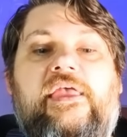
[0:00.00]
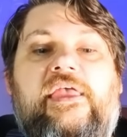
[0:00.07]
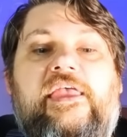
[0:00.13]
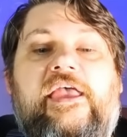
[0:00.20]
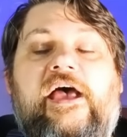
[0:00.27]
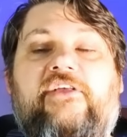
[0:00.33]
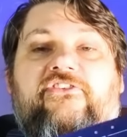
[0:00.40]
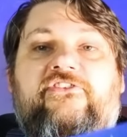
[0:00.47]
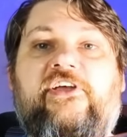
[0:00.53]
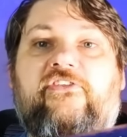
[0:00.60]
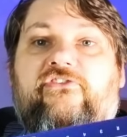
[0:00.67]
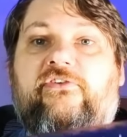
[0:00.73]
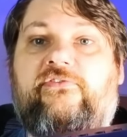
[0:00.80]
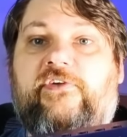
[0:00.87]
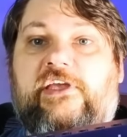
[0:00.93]
It has
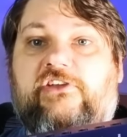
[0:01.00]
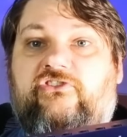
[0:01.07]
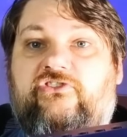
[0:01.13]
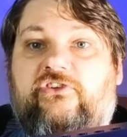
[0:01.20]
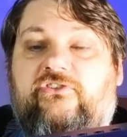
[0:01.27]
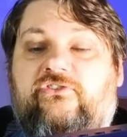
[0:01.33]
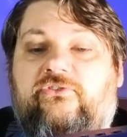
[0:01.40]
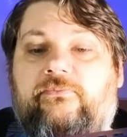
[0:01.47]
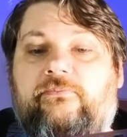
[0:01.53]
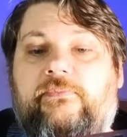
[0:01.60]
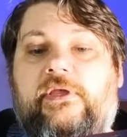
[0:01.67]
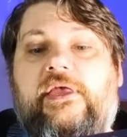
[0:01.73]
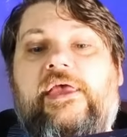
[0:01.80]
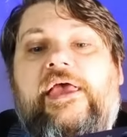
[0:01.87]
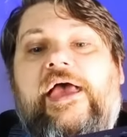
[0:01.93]
tons of features,
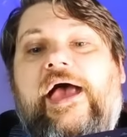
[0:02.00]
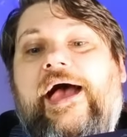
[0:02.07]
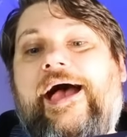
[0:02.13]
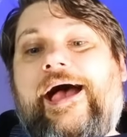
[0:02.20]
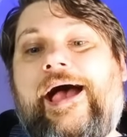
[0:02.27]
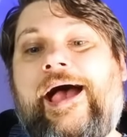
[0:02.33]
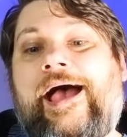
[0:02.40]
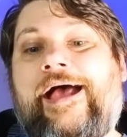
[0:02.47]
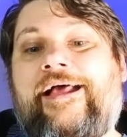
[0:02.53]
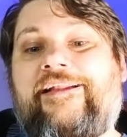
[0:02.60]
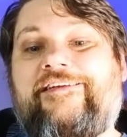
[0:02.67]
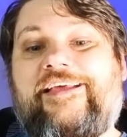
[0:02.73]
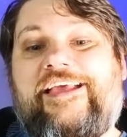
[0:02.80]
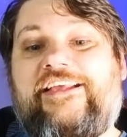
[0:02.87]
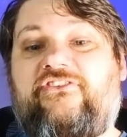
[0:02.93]

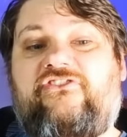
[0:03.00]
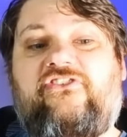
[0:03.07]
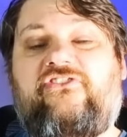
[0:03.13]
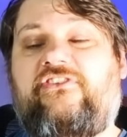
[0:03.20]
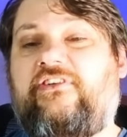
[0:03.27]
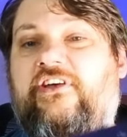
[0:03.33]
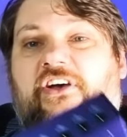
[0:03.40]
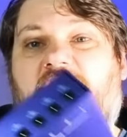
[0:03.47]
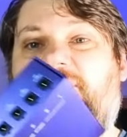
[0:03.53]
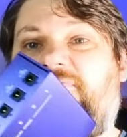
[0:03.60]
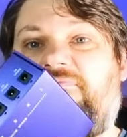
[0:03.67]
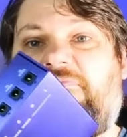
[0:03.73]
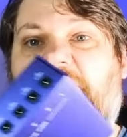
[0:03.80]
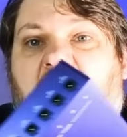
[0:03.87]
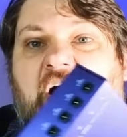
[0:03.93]
and
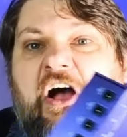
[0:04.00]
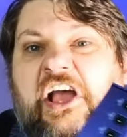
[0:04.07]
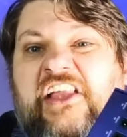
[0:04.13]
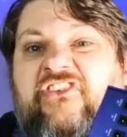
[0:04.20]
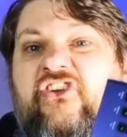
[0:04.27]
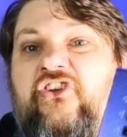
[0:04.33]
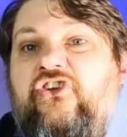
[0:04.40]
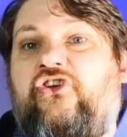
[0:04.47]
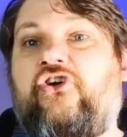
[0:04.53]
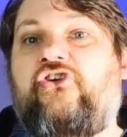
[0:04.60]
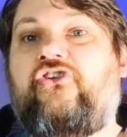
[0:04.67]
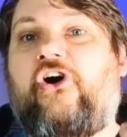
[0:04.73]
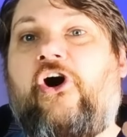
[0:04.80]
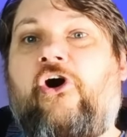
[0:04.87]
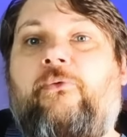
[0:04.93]
it's a
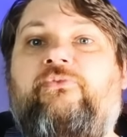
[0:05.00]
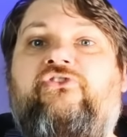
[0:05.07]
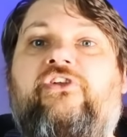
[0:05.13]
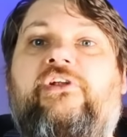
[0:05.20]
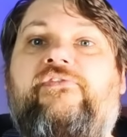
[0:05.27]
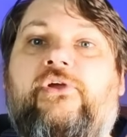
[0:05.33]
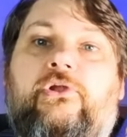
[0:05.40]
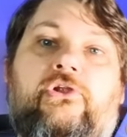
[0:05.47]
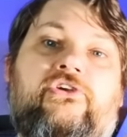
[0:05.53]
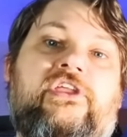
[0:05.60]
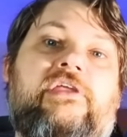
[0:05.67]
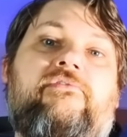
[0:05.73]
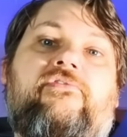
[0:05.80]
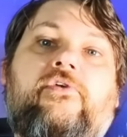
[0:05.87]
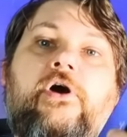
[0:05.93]
good option if you're
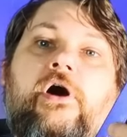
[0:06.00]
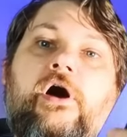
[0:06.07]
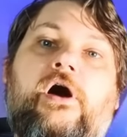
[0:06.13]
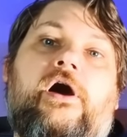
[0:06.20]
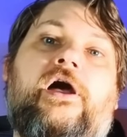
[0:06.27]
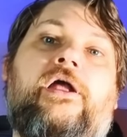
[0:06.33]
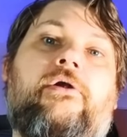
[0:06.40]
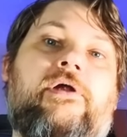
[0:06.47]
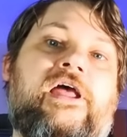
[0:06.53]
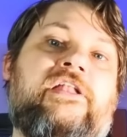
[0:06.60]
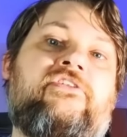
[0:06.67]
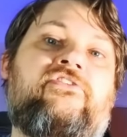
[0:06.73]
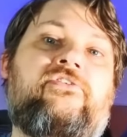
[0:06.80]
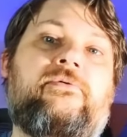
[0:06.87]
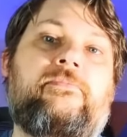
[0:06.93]
looking for a higher
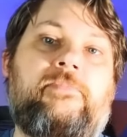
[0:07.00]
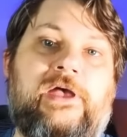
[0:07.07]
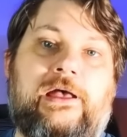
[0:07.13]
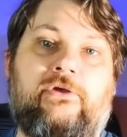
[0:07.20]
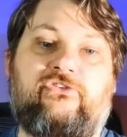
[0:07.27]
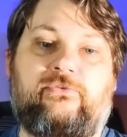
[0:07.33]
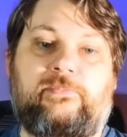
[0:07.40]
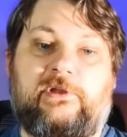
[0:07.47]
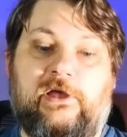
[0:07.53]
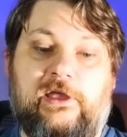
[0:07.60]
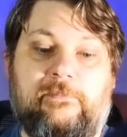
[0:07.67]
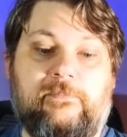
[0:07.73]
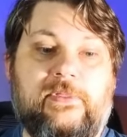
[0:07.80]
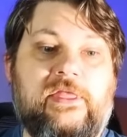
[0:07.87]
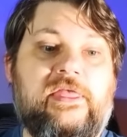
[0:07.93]
end power supply.
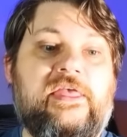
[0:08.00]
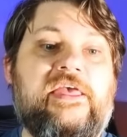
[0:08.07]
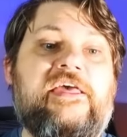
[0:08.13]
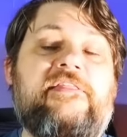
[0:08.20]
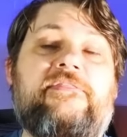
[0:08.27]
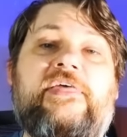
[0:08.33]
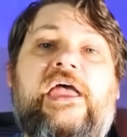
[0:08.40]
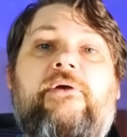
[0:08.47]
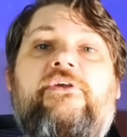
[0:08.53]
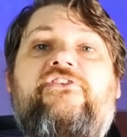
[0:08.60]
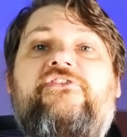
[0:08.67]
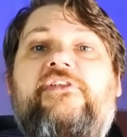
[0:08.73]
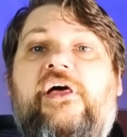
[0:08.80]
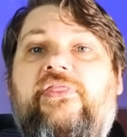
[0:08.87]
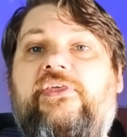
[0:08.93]
There is
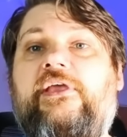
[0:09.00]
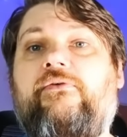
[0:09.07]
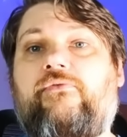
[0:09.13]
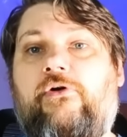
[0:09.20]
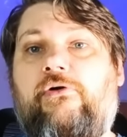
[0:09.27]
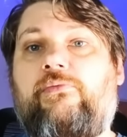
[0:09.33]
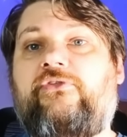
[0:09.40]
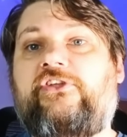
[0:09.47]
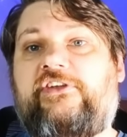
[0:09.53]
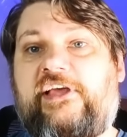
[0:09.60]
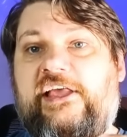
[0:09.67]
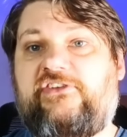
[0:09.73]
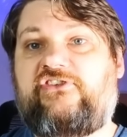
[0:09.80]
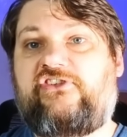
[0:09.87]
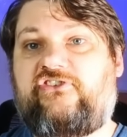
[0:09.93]
nothing wrong with a
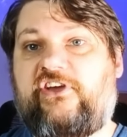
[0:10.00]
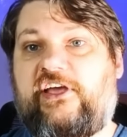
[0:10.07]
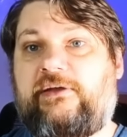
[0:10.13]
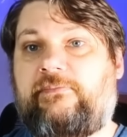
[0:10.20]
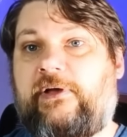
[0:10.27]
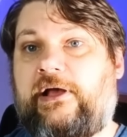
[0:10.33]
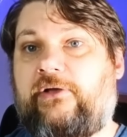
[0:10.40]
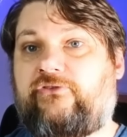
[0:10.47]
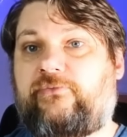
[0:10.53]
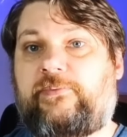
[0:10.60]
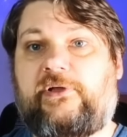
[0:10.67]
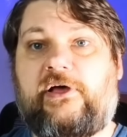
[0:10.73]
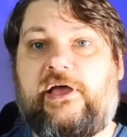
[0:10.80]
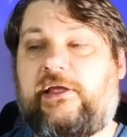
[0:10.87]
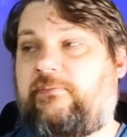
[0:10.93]
daisy chain power
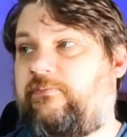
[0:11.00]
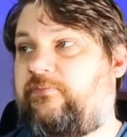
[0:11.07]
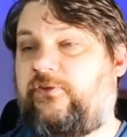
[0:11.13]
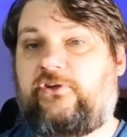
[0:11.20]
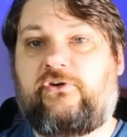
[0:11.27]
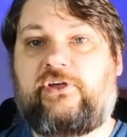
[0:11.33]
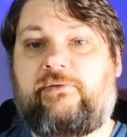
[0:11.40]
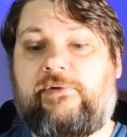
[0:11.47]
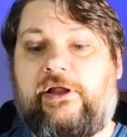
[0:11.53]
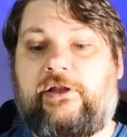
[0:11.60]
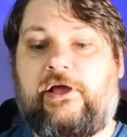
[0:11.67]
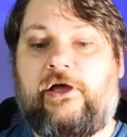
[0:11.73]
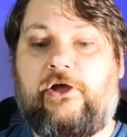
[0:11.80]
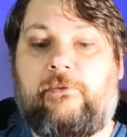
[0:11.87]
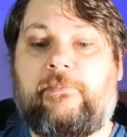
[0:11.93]
supply for knocking around
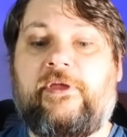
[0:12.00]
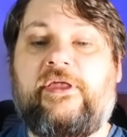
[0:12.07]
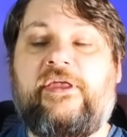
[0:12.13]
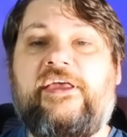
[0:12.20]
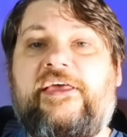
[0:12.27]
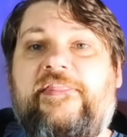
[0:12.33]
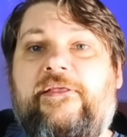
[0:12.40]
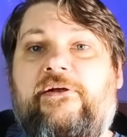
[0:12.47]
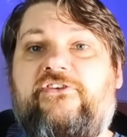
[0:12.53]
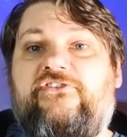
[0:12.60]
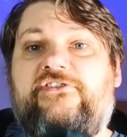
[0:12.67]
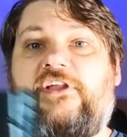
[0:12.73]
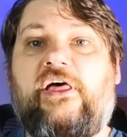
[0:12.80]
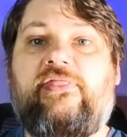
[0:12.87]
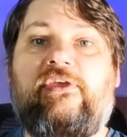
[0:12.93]
at home. There is
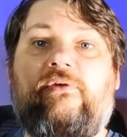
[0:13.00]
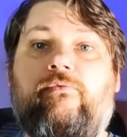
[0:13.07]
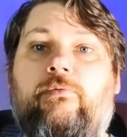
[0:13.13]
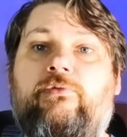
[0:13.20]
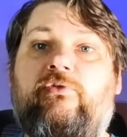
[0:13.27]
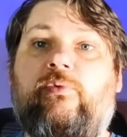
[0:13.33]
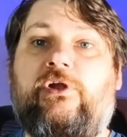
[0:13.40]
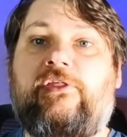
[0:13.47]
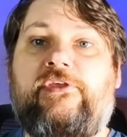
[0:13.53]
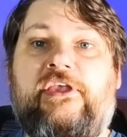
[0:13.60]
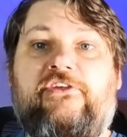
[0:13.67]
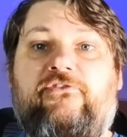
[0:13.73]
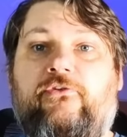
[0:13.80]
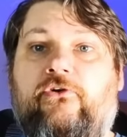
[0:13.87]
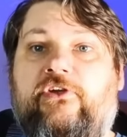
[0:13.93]
nothing wrong with one of
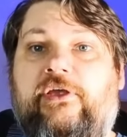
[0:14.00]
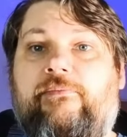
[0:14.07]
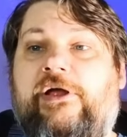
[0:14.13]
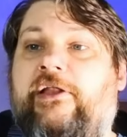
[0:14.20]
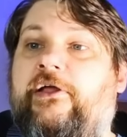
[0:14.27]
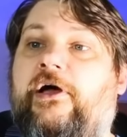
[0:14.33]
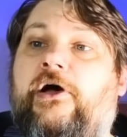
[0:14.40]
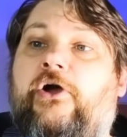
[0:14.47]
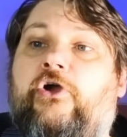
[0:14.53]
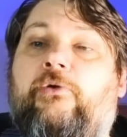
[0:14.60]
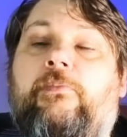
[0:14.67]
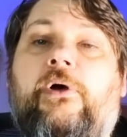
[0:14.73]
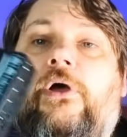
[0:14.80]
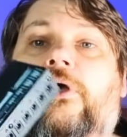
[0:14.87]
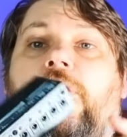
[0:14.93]
these for knocking around at
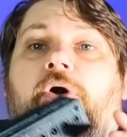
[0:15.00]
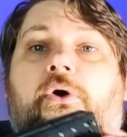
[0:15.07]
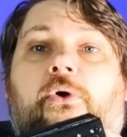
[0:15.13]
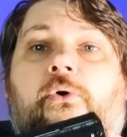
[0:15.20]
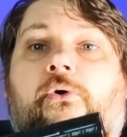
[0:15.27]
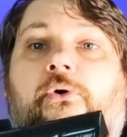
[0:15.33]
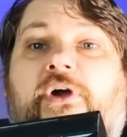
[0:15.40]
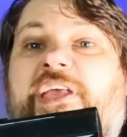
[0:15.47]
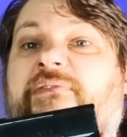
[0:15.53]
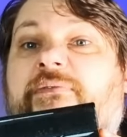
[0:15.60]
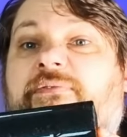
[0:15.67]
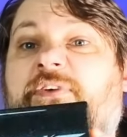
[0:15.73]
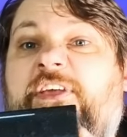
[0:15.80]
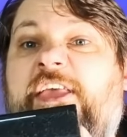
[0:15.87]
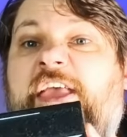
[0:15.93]
home, or
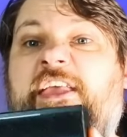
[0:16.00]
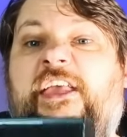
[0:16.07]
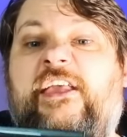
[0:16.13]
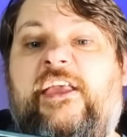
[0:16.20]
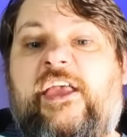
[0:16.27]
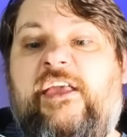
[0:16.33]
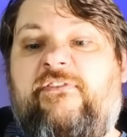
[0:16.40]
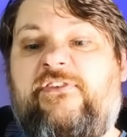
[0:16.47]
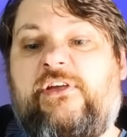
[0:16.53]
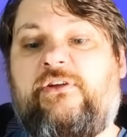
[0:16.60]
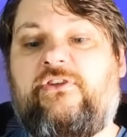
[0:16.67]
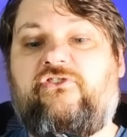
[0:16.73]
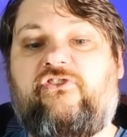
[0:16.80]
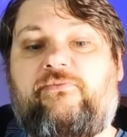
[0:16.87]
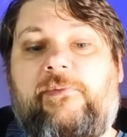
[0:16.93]
even for gigging if you
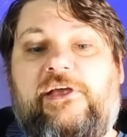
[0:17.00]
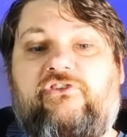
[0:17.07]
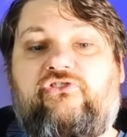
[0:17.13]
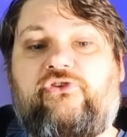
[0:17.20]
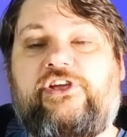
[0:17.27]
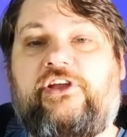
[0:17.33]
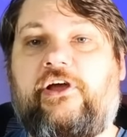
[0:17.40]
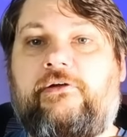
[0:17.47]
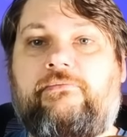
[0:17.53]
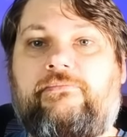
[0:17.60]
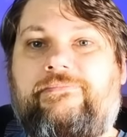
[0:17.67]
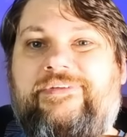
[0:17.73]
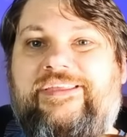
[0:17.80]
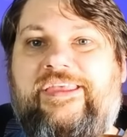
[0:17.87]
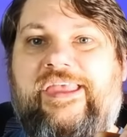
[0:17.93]
can just make sure you don't
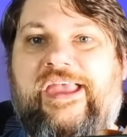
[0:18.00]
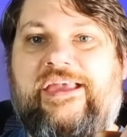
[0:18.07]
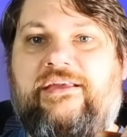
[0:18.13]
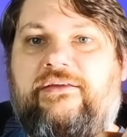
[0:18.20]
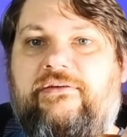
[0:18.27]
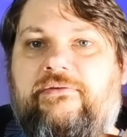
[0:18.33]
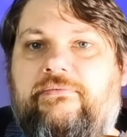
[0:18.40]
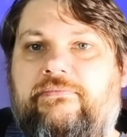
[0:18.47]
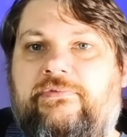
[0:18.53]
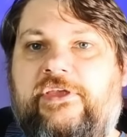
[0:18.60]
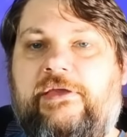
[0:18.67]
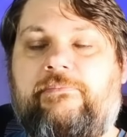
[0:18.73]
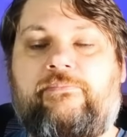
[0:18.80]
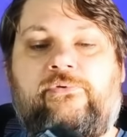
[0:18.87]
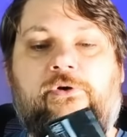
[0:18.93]
kick
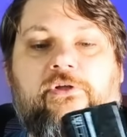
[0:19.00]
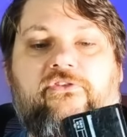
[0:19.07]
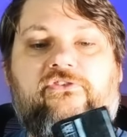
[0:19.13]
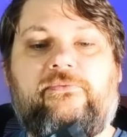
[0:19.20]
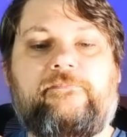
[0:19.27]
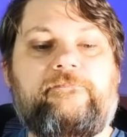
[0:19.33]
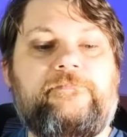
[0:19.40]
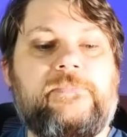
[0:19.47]
the input.